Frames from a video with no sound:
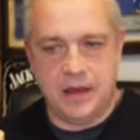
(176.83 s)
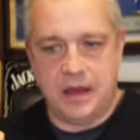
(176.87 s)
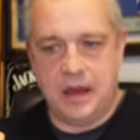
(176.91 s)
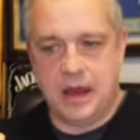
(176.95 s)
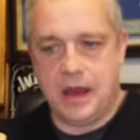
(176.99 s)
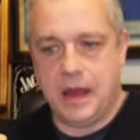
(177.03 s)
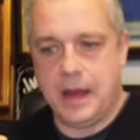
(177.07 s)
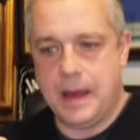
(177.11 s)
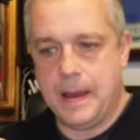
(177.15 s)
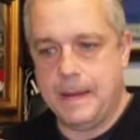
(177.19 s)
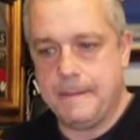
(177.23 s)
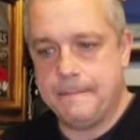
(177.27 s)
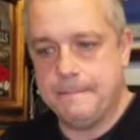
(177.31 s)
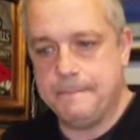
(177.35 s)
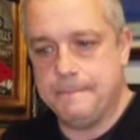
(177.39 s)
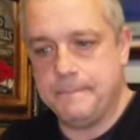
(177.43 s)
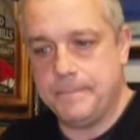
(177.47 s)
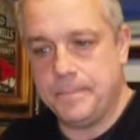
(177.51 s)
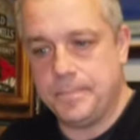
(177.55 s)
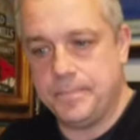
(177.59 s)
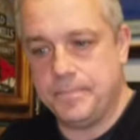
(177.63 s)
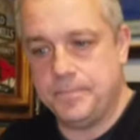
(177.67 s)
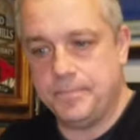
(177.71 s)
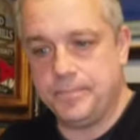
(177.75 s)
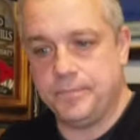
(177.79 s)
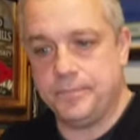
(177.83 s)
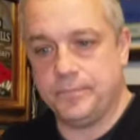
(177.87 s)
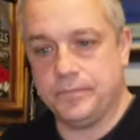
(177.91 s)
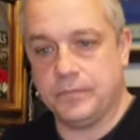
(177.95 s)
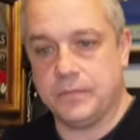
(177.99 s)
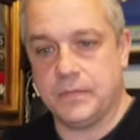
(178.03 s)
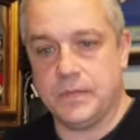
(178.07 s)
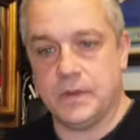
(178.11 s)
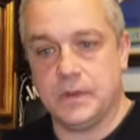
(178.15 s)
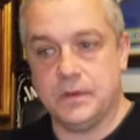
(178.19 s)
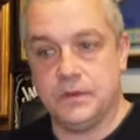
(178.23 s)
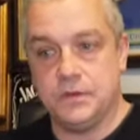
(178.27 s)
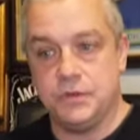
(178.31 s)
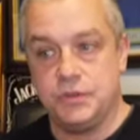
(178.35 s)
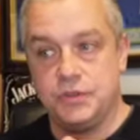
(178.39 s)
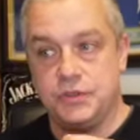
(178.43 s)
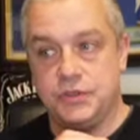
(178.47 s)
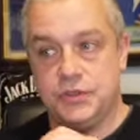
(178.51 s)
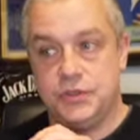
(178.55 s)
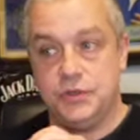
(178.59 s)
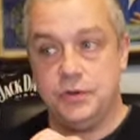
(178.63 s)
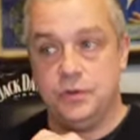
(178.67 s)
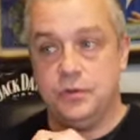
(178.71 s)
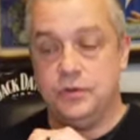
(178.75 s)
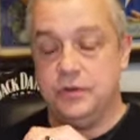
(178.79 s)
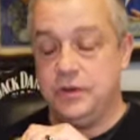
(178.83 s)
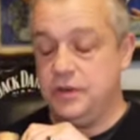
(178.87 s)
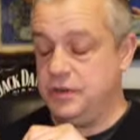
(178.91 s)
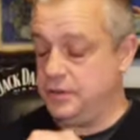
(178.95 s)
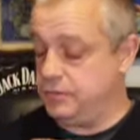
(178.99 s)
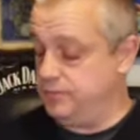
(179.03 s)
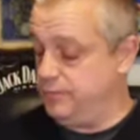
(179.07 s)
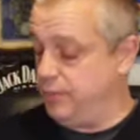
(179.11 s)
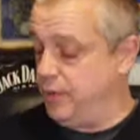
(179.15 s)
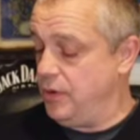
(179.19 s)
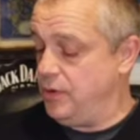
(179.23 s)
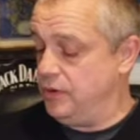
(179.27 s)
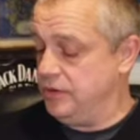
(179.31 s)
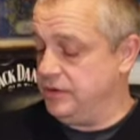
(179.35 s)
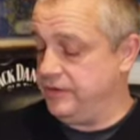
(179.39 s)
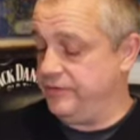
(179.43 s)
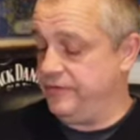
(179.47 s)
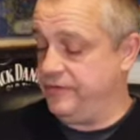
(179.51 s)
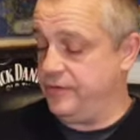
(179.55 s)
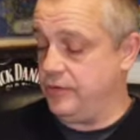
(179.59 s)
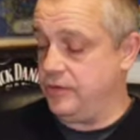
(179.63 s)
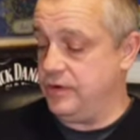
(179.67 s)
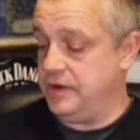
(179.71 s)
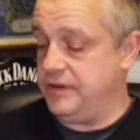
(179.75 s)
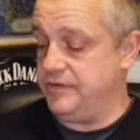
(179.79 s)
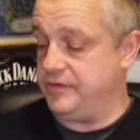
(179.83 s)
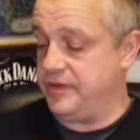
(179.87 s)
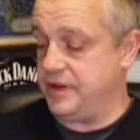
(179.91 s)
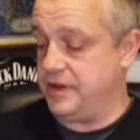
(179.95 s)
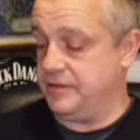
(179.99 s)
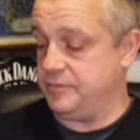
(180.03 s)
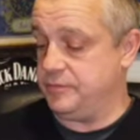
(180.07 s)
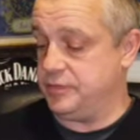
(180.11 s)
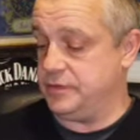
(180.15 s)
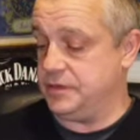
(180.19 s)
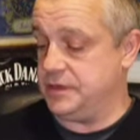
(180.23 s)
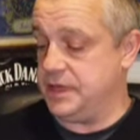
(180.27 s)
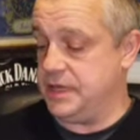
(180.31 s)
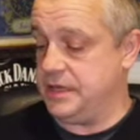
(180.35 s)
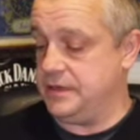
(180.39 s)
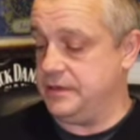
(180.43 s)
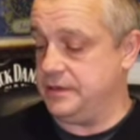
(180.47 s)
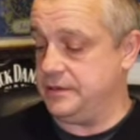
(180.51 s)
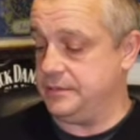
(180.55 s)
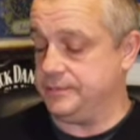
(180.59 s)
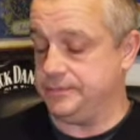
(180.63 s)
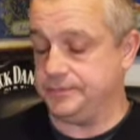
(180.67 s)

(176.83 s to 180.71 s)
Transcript: So now it's bottled at 45%.